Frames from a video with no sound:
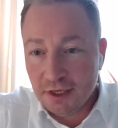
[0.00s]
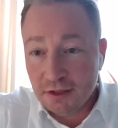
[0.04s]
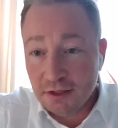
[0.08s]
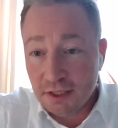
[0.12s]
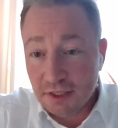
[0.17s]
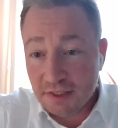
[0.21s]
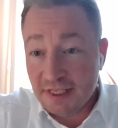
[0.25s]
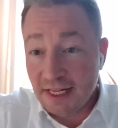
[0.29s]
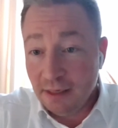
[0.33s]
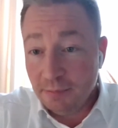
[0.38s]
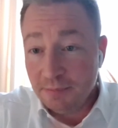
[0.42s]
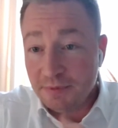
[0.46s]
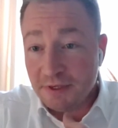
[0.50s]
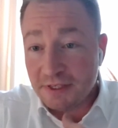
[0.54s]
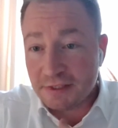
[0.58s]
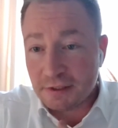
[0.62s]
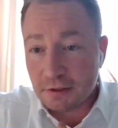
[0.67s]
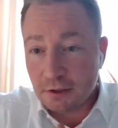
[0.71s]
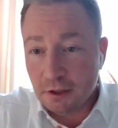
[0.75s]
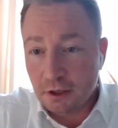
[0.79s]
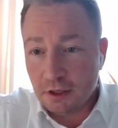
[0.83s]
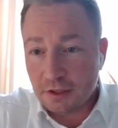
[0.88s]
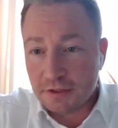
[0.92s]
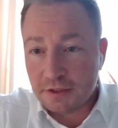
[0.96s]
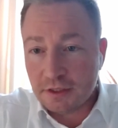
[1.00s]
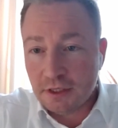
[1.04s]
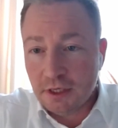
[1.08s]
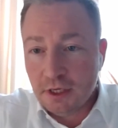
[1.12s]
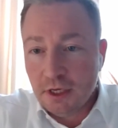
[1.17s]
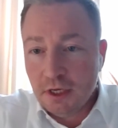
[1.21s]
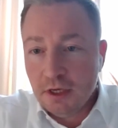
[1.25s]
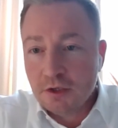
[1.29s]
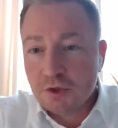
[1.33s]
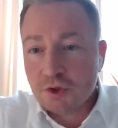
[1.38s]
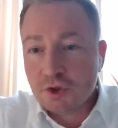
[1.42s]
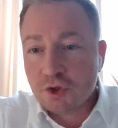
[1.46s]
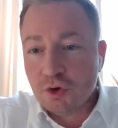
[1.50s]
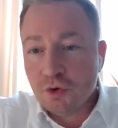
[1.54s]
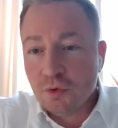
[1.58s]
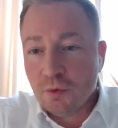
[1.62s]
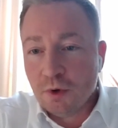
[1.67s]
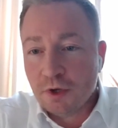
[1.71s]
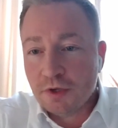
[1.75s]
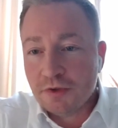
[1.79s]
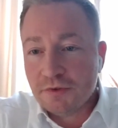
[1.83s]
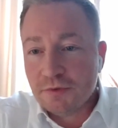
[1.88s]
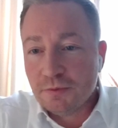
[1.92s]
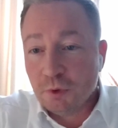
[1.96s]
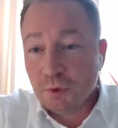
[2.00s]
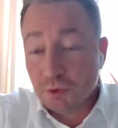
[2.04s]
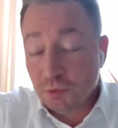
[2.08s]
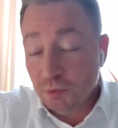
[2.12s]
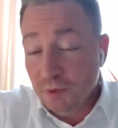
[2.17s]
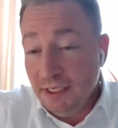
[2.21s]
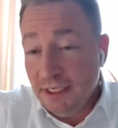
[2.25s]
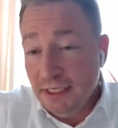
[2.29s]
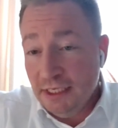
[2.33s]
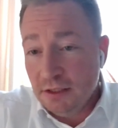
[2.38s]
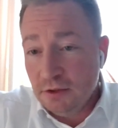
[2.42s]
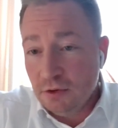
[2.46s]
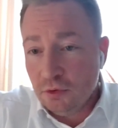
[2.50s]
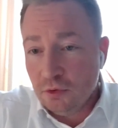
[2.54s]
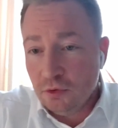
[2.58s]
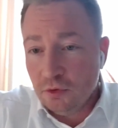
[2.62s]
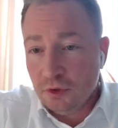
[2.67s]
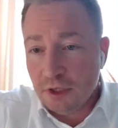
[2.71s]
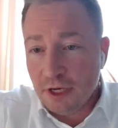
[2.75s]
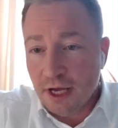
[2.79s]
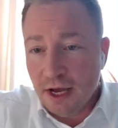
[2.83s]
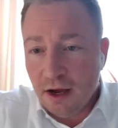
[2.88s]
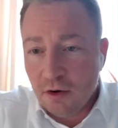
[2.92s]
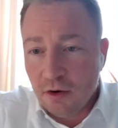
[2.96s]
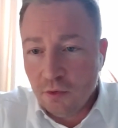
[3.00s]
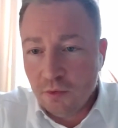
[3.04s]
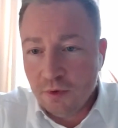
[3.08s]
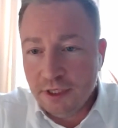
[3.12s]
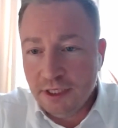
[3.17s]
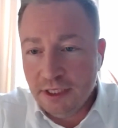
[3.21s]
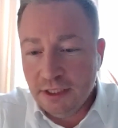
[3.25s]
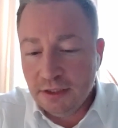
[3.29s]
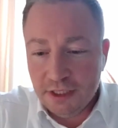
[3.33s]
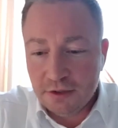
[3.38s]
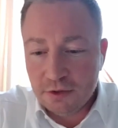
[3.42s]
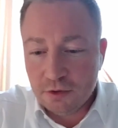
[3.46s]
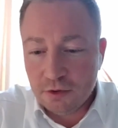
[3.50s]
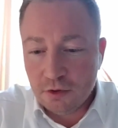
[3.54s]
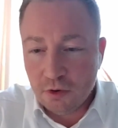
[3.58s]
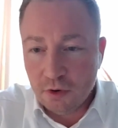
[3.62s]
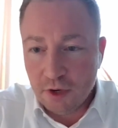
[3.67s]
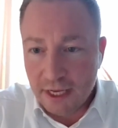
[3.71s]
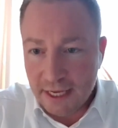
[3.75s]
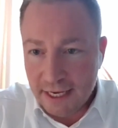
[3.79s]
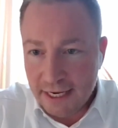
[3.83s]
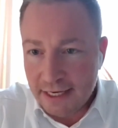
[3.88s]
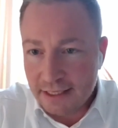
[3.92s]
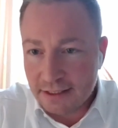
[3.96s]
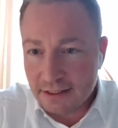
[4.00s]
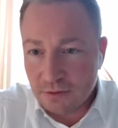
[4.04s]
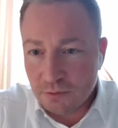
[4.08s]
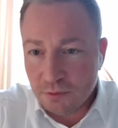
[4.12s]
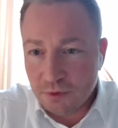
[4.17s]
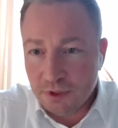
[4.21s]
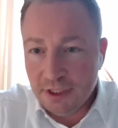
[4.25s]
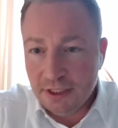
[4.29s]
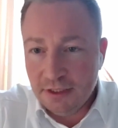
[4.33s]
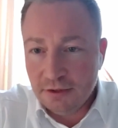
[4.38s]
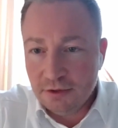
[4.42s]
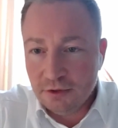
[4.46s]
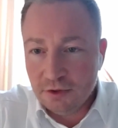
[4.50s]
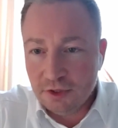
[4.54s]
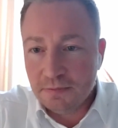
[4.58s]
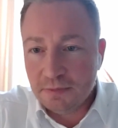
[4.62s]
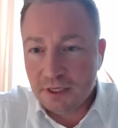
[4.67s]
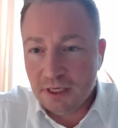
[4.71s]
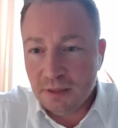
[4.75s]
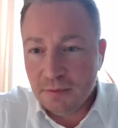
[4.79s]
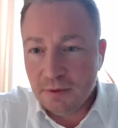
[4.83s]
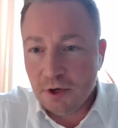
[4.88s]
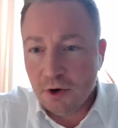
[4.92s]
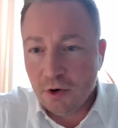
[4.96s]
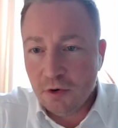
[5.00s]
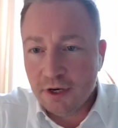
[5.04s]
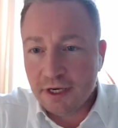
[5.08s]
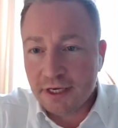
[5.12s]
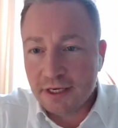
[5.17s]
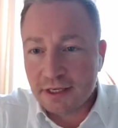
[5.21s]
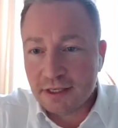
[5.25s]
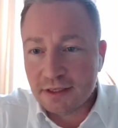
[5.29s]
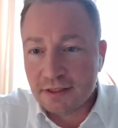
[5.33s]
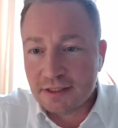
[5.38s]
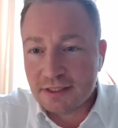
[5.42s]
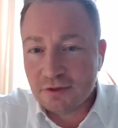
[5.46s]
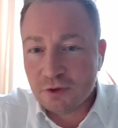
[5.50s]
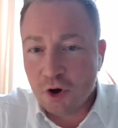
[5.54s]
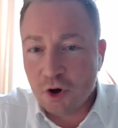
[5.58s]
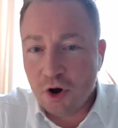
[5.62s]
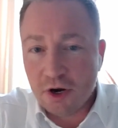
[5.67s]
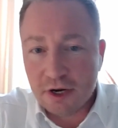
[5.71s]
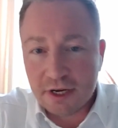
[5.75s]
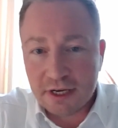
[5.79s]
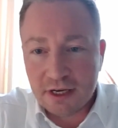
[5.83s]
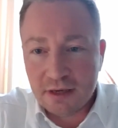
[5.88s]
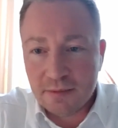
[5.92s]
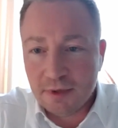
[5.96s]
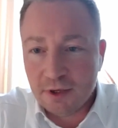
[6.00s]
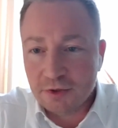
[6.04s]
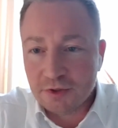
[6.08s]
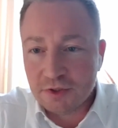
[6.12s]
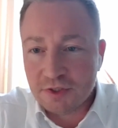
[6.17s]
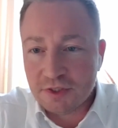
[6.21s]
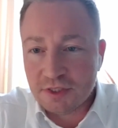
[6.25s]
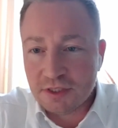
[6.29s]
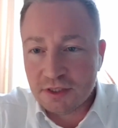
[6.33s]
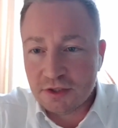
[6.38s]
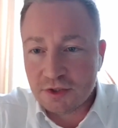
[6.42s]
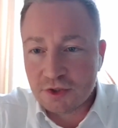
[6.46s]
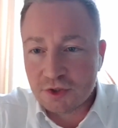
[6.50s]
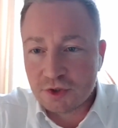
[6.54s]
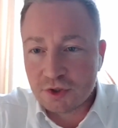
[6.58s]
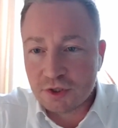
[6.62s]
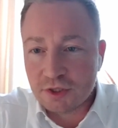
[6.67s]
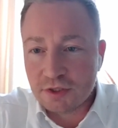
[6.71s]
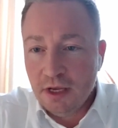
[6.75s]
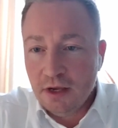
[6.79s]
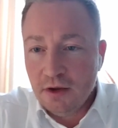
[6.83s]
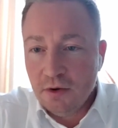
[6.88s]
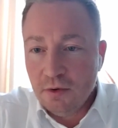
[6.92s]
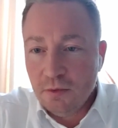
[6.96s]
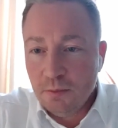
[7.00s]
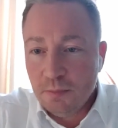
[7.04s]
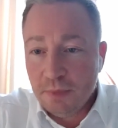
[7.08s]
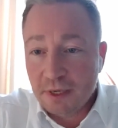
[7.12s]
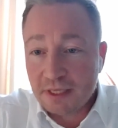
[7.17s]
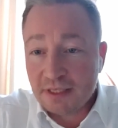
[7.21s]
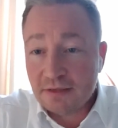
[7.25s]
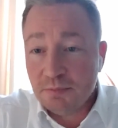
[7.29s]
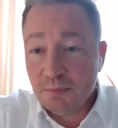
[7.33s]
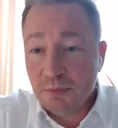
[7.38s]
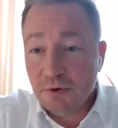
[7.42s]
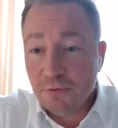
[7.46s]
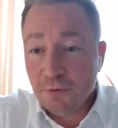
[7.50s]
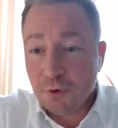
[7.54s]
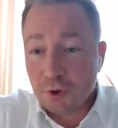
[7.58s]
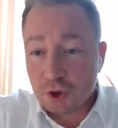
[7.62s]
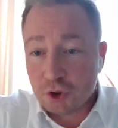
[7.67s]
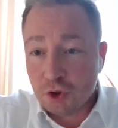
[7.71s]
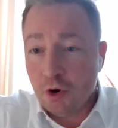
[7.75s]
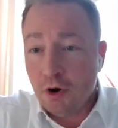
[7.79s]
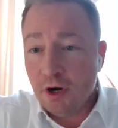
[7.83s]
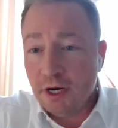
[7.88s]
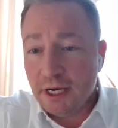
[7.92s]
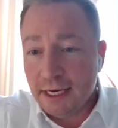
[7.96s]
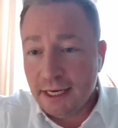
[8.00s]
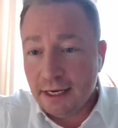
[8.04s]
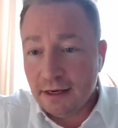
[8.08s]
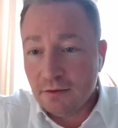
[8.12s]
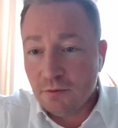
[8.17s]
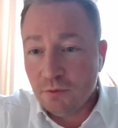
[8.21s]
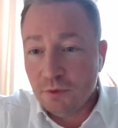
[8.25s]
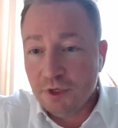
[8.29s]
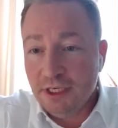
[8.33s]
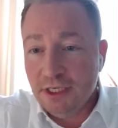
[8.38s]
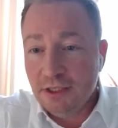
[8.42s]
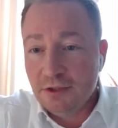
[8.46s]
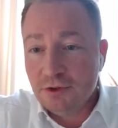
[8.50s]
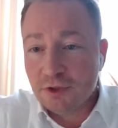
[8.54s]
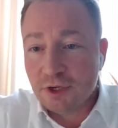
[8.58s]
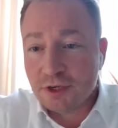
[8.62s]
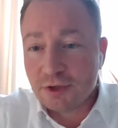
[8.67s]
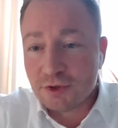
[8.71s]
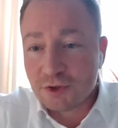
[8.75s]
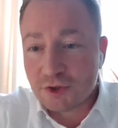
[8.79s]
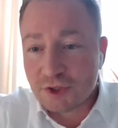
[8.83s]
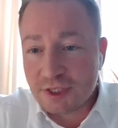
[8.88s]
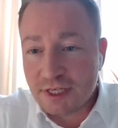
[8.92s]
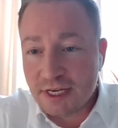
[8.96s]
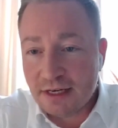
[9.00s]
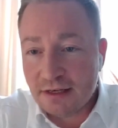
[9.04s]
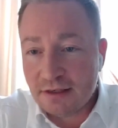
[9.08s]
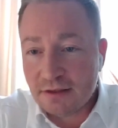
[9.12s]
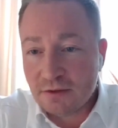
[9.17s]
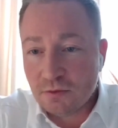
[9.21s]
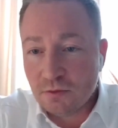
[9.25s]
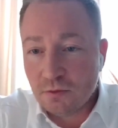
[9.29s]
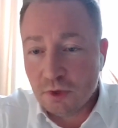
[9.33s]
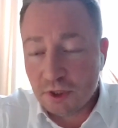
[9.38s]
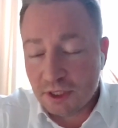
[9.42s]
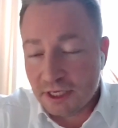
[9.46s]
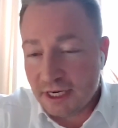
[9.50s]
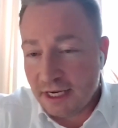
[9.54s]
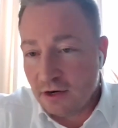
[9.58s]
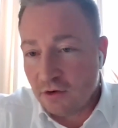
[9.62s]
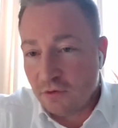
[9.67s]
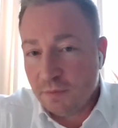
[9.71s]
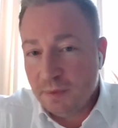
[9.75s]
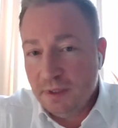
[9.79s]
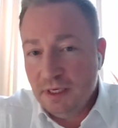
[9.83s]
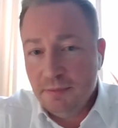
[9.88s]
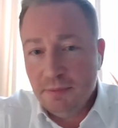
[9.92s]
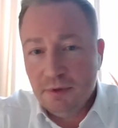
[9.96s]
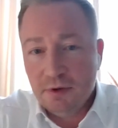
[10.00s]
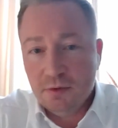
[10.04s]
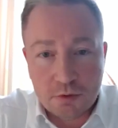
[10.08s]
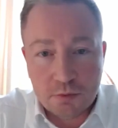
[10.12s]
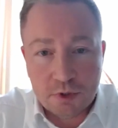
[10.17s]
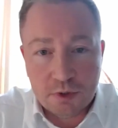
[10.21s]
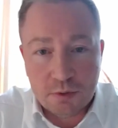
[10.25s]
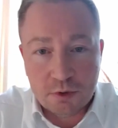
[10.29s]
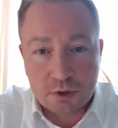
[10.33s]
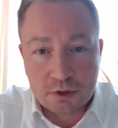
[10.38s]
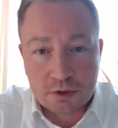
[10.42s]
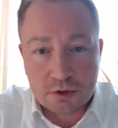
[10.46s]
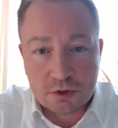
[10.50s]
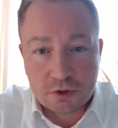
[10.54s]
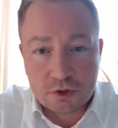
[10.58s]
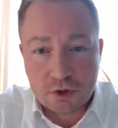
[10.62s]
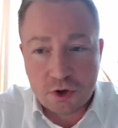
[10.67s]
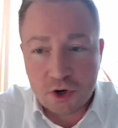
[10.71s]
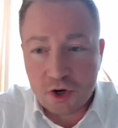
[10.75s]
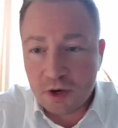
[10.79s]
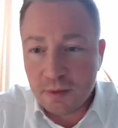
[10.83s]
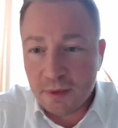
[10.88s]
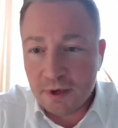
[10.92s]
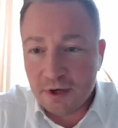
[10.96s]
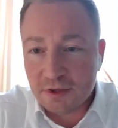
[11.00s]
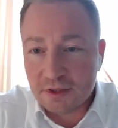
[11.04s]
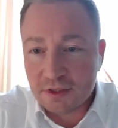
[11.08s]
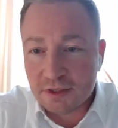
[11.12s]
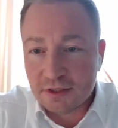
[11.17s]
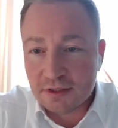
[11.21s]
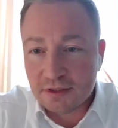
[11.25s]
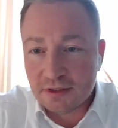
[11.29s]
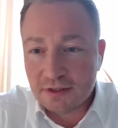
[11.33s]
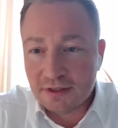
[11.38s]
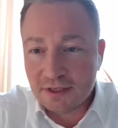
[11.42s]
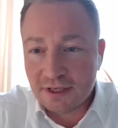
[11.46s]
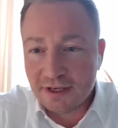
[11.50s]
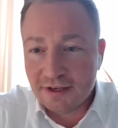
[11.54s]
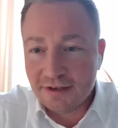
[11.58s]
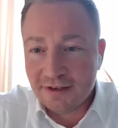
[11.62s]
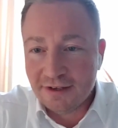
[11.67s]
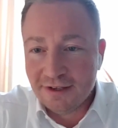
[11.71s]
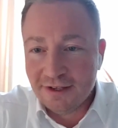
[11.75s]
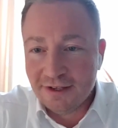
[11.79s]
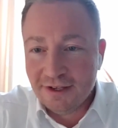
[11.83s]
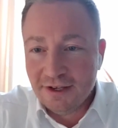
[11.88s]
This helped us a lot. So what we need to do now, we need to go ahead and we need to keep going and talking about this industry. But before talking, we need to understand what kind of people we want to talk about. Yeah.